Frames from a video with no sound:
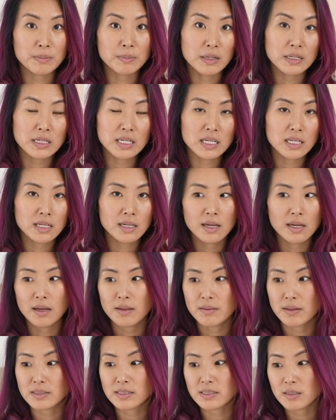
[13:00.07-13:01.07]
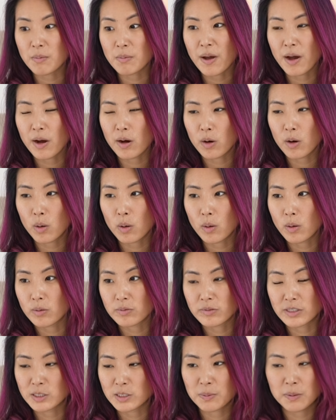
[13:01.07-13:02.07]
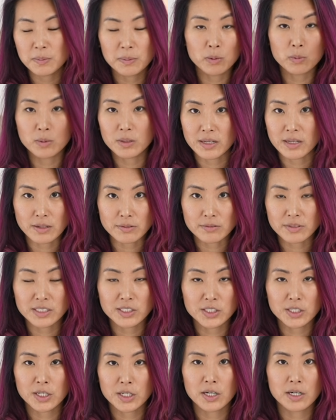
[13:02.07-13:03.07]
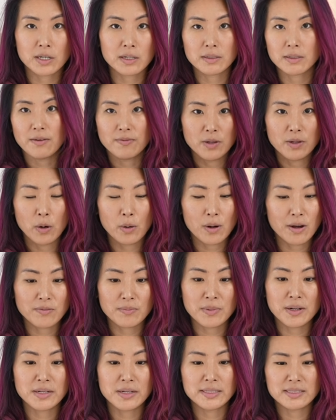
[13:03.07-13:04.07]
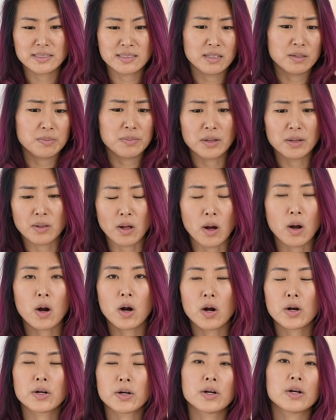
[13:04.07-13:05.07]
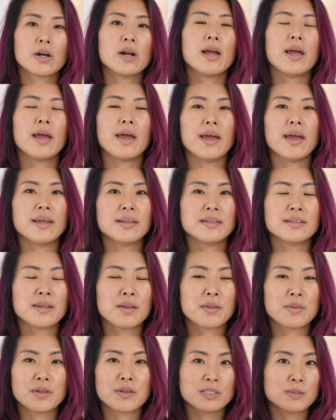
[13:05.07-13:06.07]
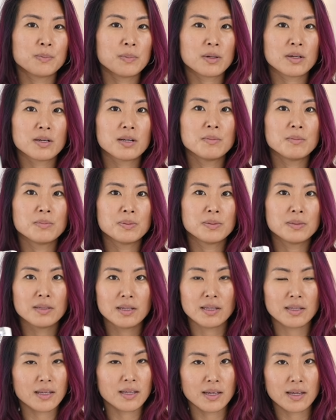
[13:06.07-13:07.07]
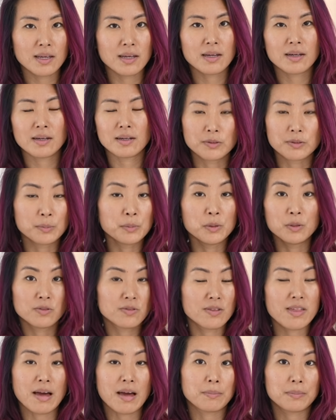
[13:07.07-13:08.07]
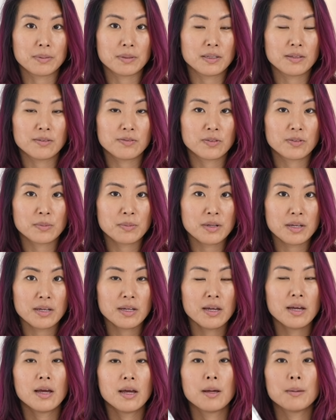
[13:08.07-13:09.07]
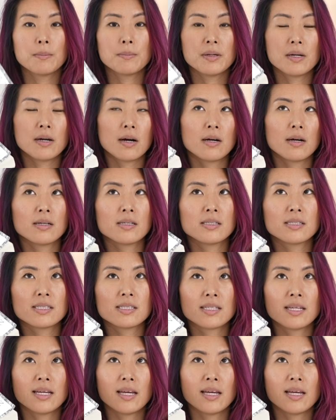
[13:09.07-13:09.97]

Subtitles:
money, that somehow rich people will get richer. If you don't have money, it's gonna be a lot harder. And this book completely removed that belief for me because